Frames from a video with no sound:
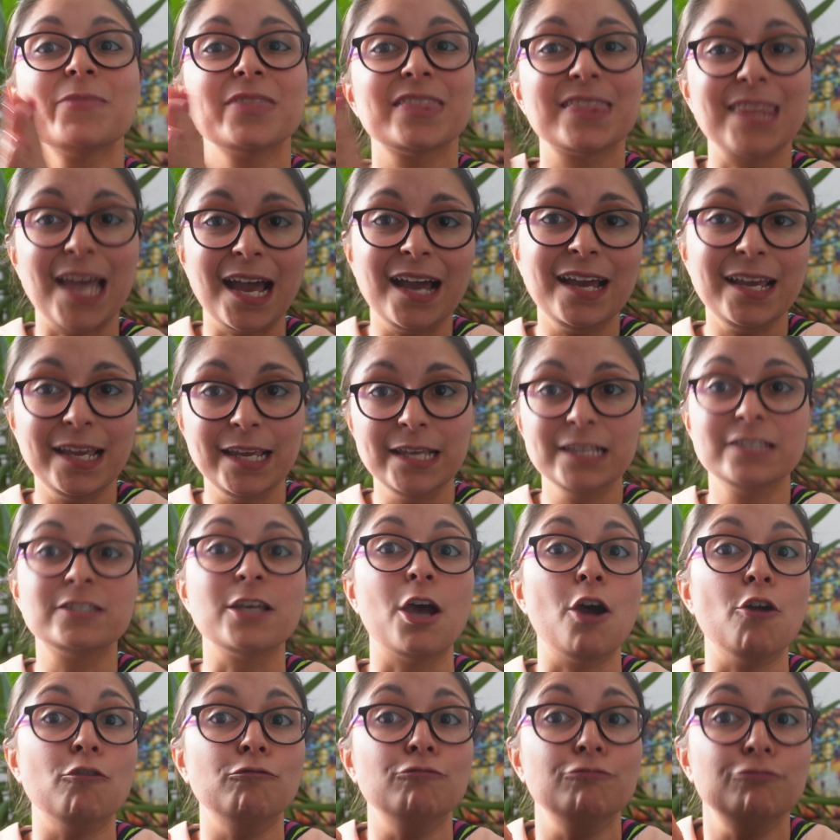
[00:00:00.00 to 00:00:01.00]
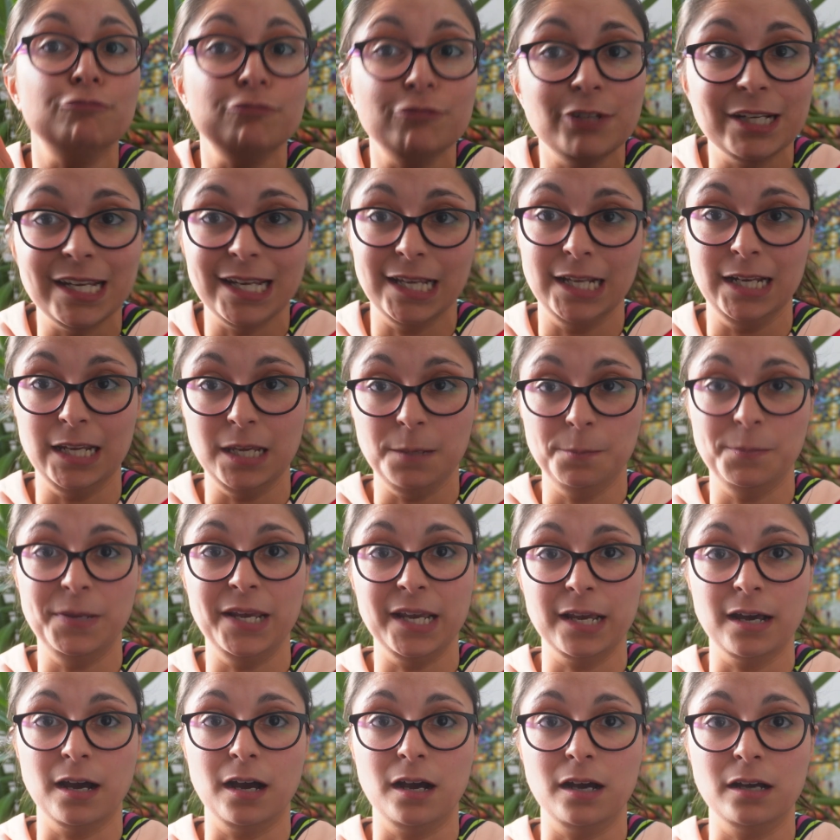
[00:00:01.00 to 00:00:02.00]
That is a really
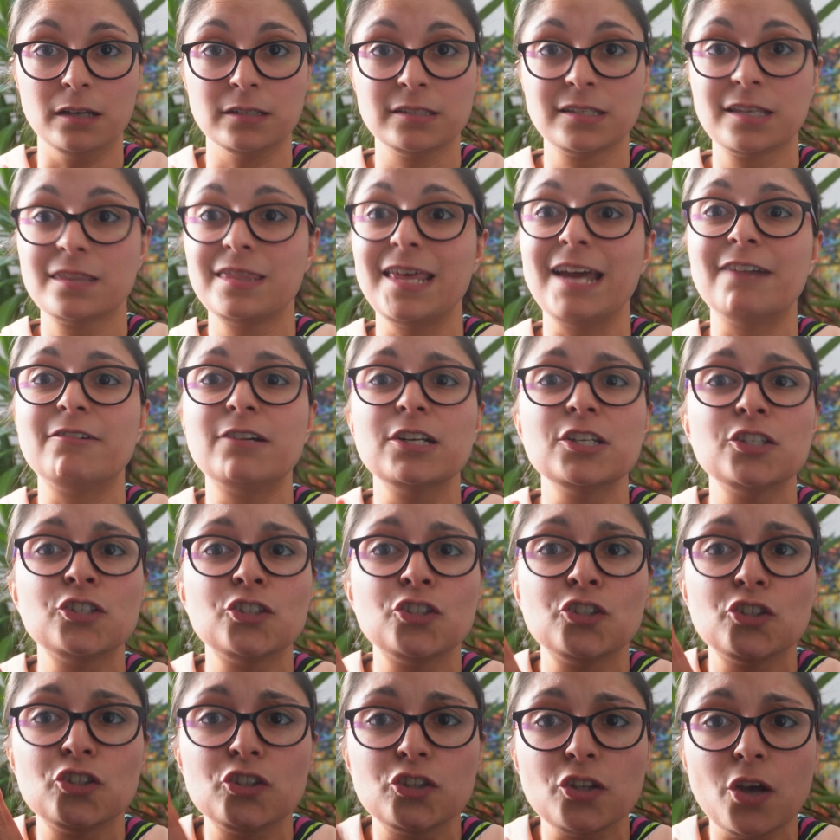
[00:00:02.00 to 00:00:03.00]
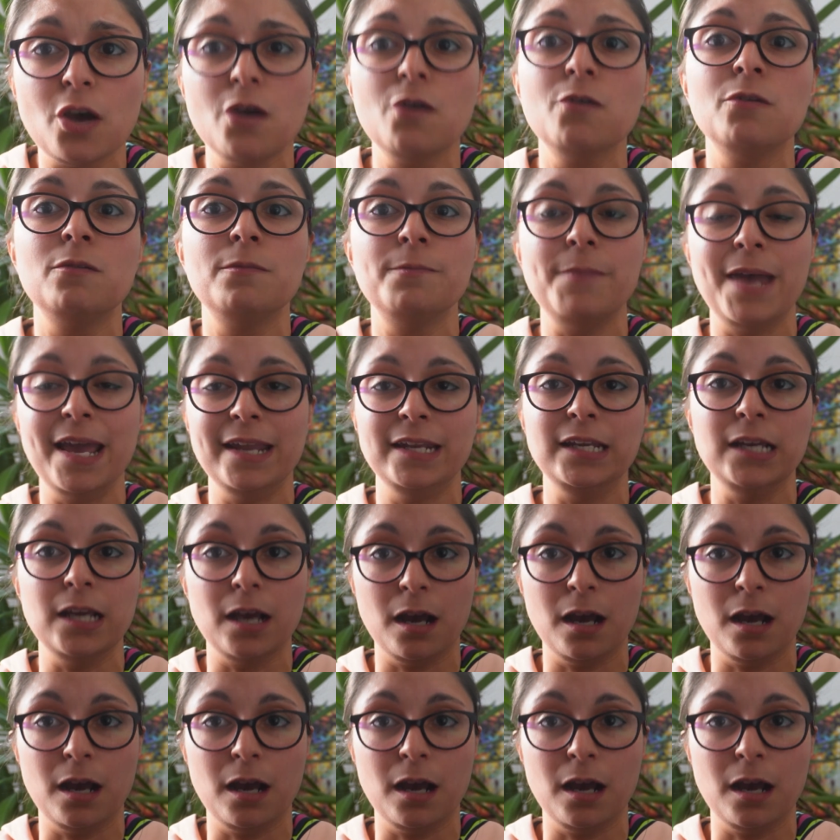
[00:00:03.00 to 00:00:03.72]
big ask. There are so many